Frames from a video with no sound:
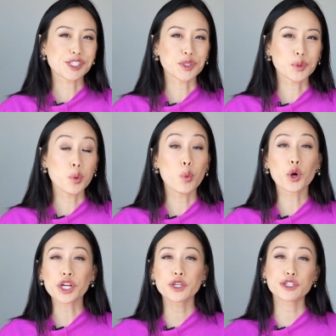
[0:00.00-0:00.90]
to
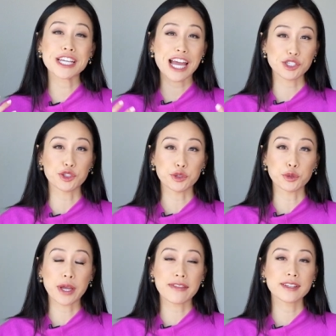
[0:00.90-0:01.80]
work your
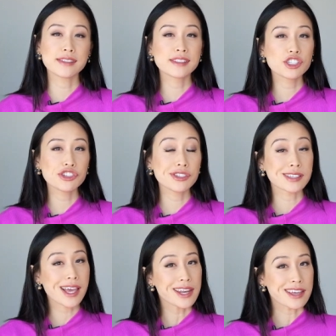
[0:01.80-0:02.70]
tattoo and the decision to
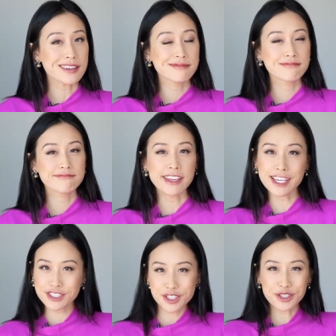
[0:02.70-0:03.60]
get it
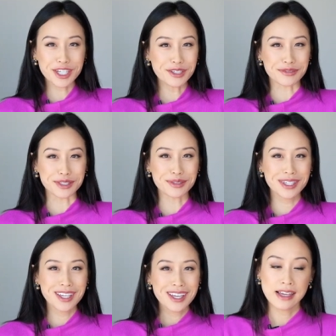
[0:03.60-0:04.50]
into your interview,
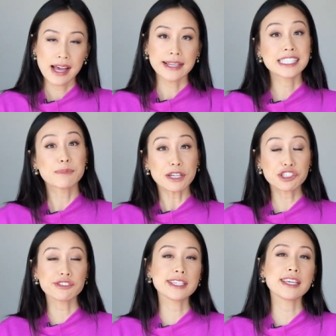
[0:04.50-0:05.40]

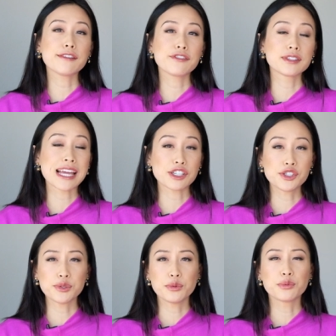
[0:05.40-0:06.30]
especially if the
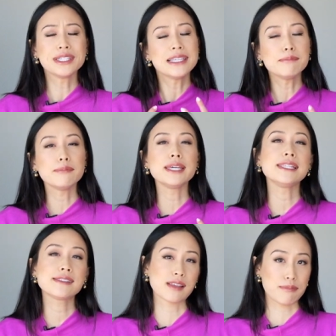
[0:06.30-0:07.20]
tattoo really
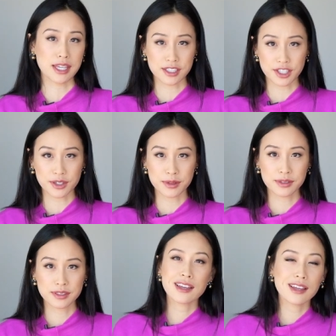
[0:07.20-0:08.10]
means something to you.
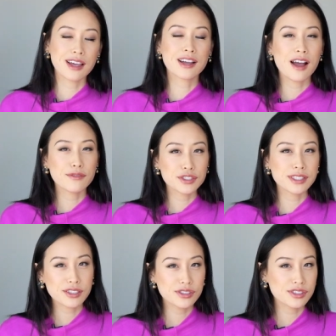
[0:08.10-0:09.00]
A
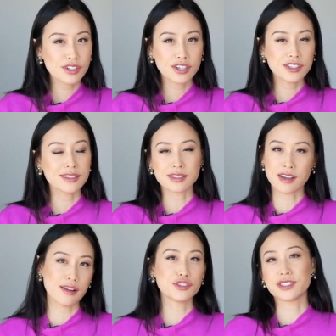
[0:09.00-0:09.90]
conversation starter is a
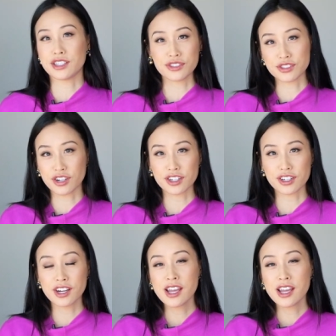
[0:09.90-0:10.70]
conversation starter.